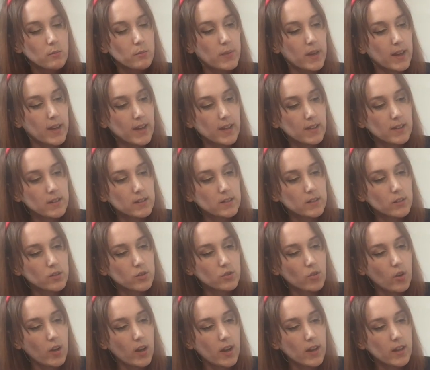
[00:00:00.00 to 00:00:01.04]
bits to
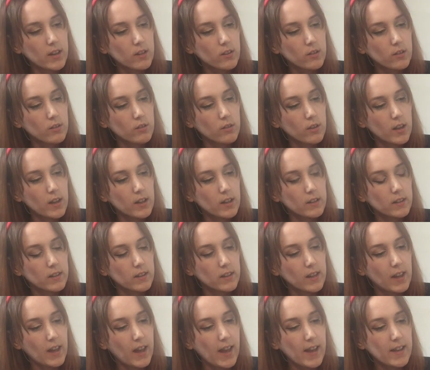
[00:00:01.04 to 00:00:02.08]
try and create
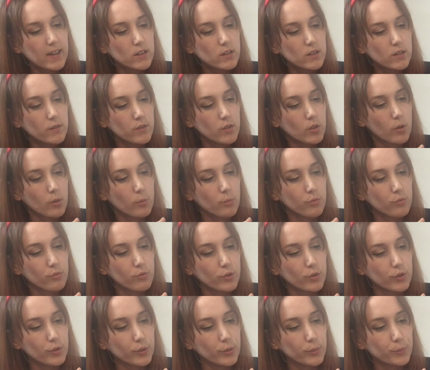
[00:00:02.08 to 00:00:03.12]
the end of your
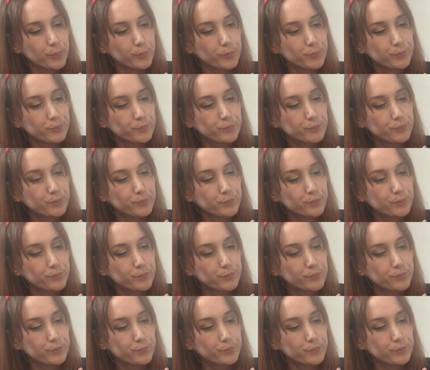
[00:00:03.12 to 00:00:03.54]
broom.